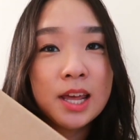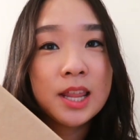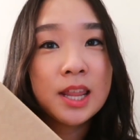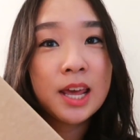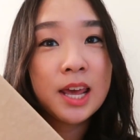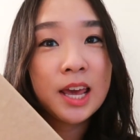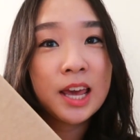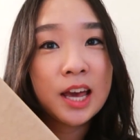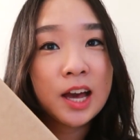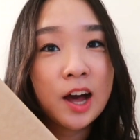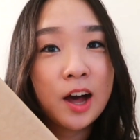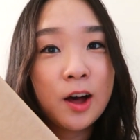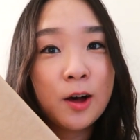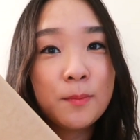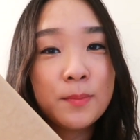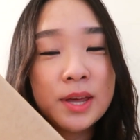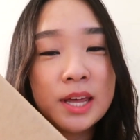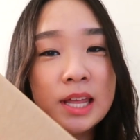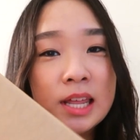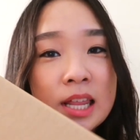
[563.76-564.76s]
They
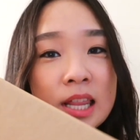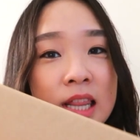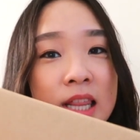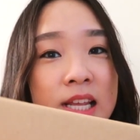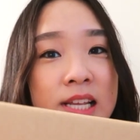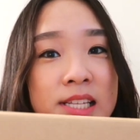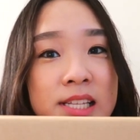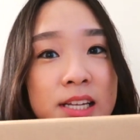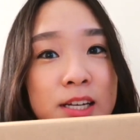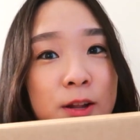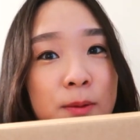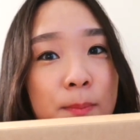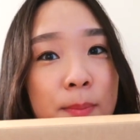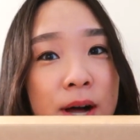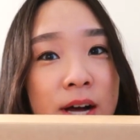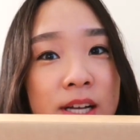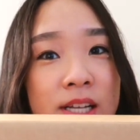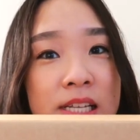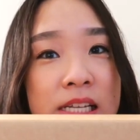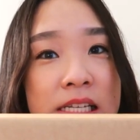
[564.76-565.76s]
come in this little
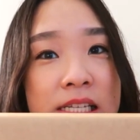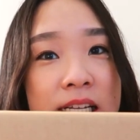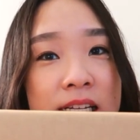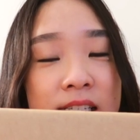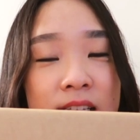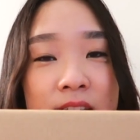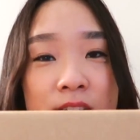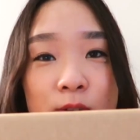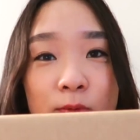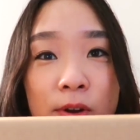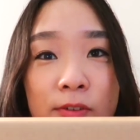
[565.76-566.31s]
box that says